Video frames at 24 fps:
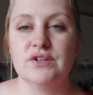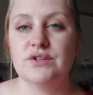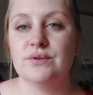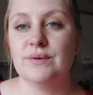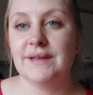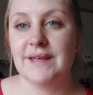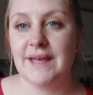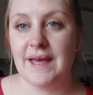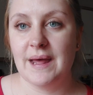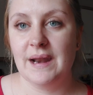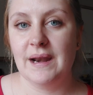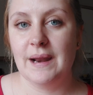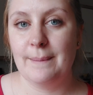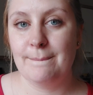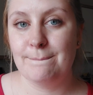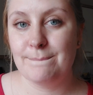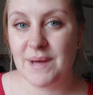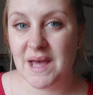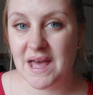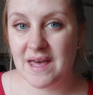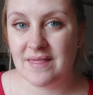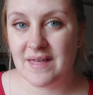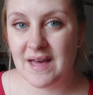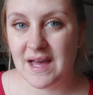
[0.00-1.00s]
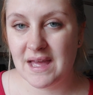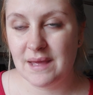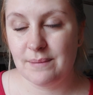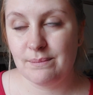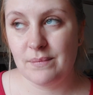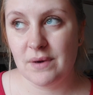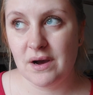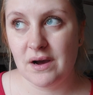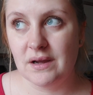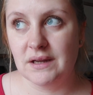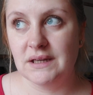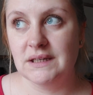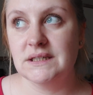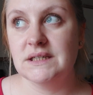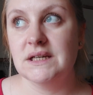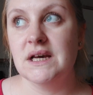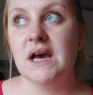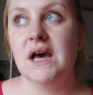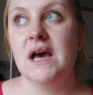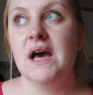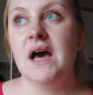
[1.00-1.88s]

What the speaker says: so again, bear that in mind.